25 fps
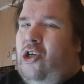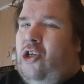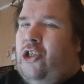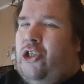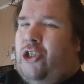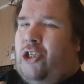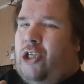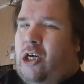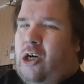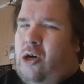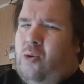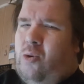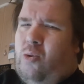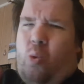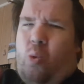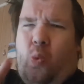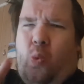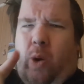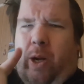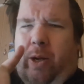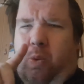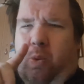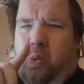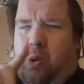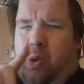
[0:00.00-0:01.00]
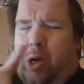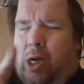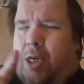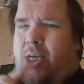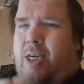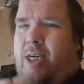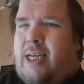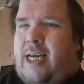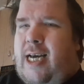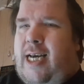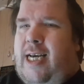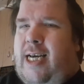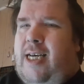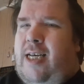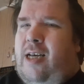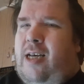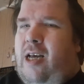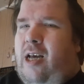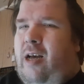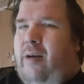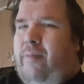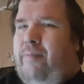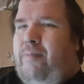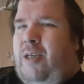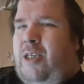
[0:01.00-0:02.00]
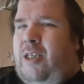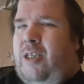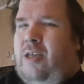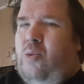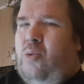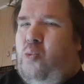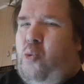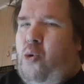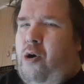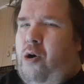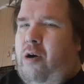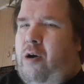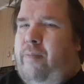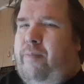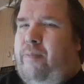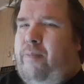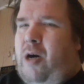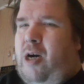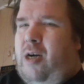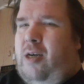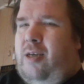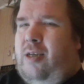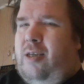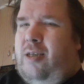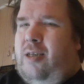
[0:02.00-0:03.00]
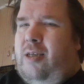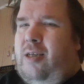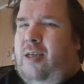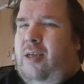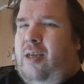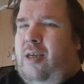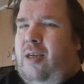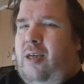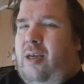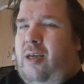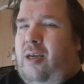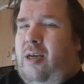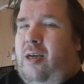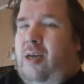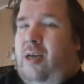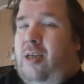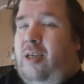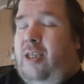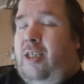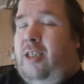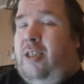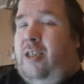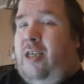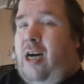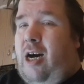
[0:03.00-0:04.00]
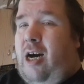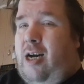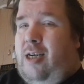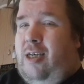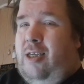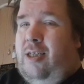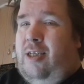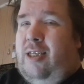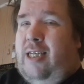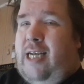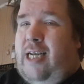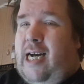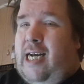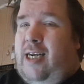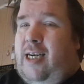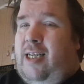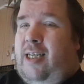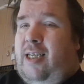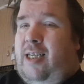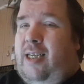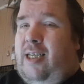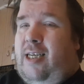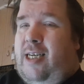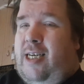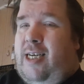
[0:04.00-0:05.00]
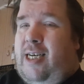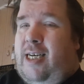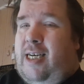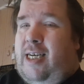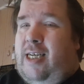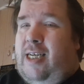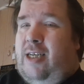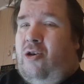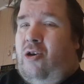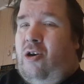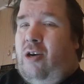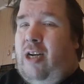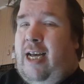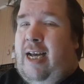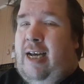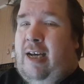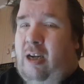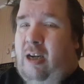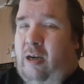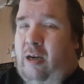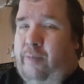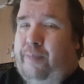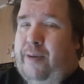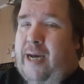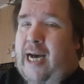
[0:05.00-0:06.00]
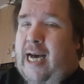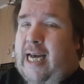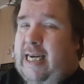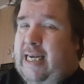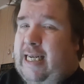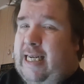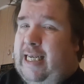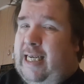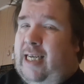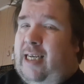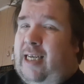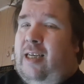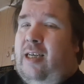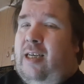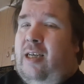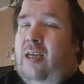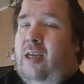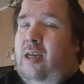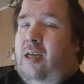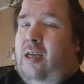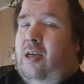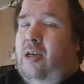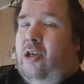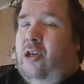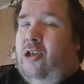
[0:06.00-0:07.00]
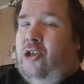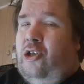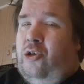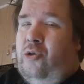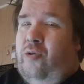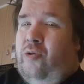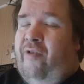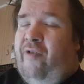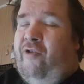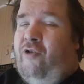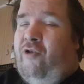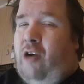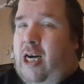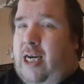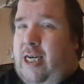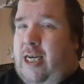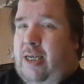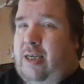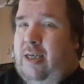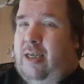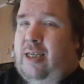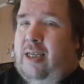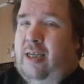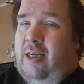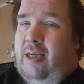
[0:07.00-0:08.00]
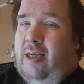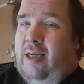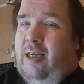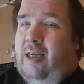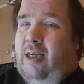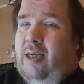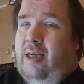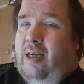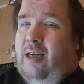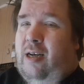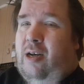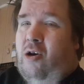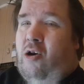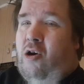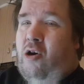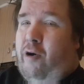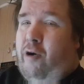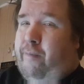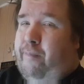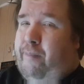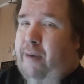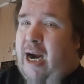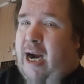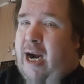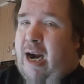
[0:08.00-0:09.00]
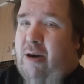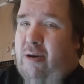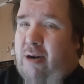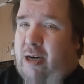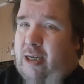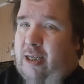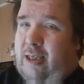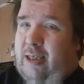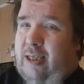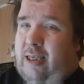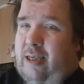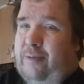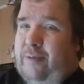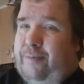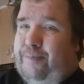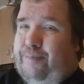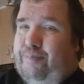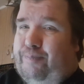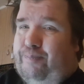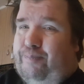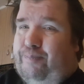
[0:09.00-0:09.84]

So, well, one day, Mr. Warbucks decides that he's going to help Annie to find her parents.